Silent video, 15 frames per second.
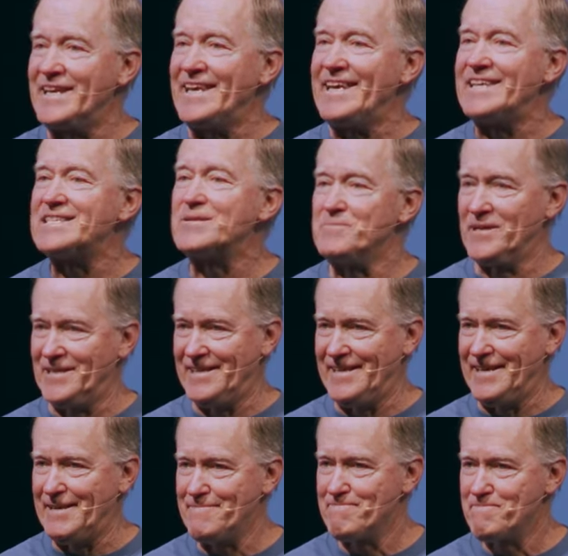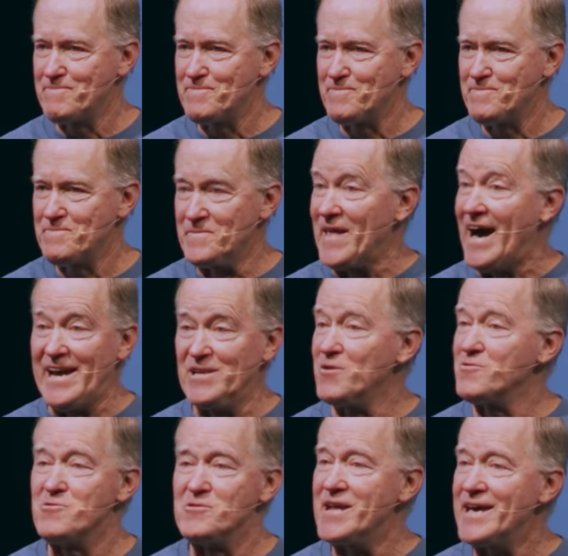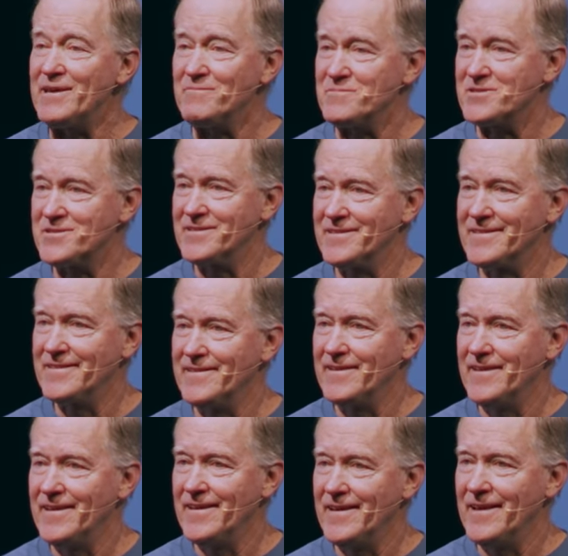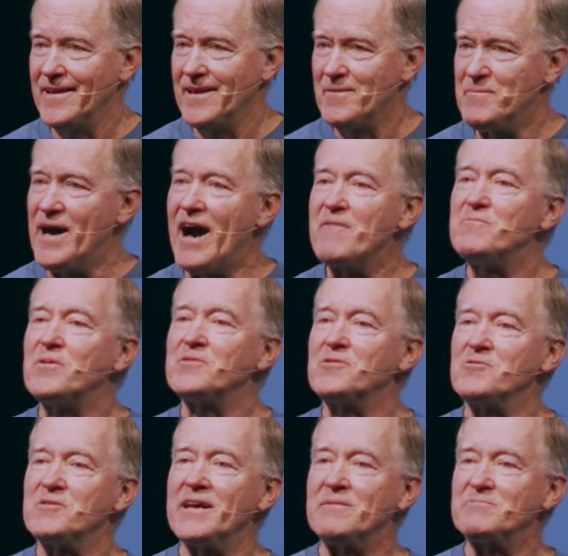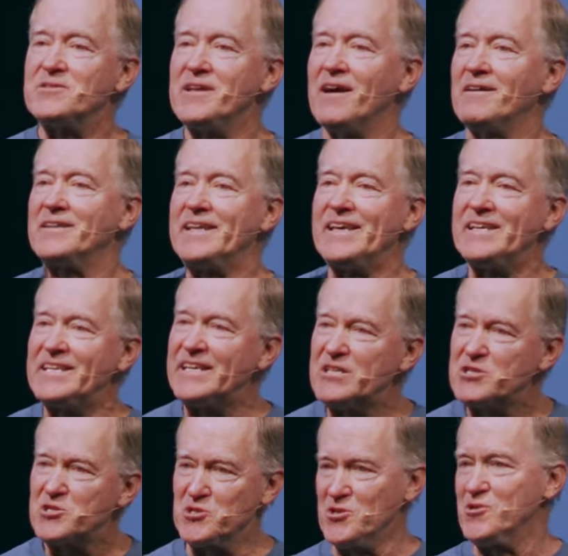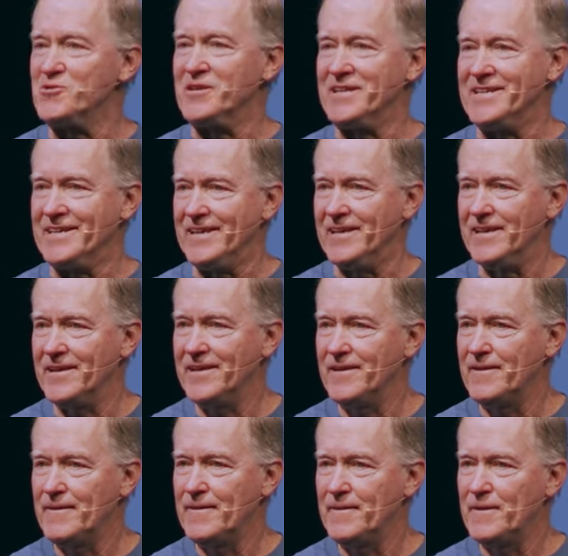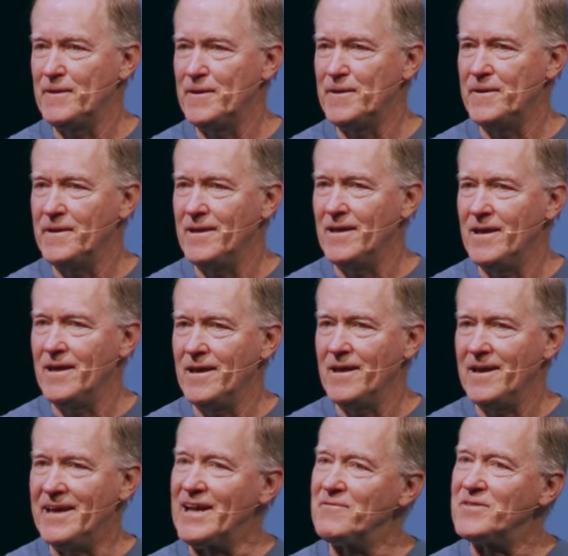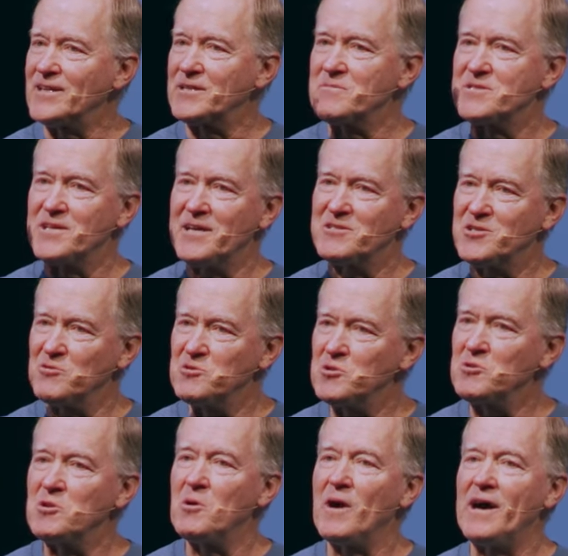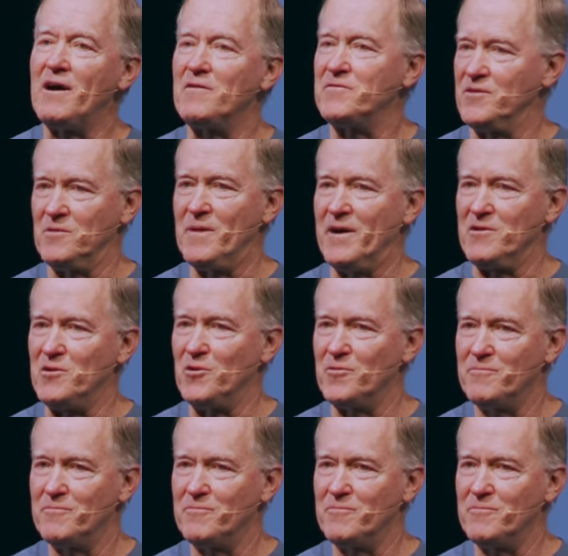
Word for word: intimately i know their names I put their names down in eternity. And I felt him say, So, do you know how I feel about you?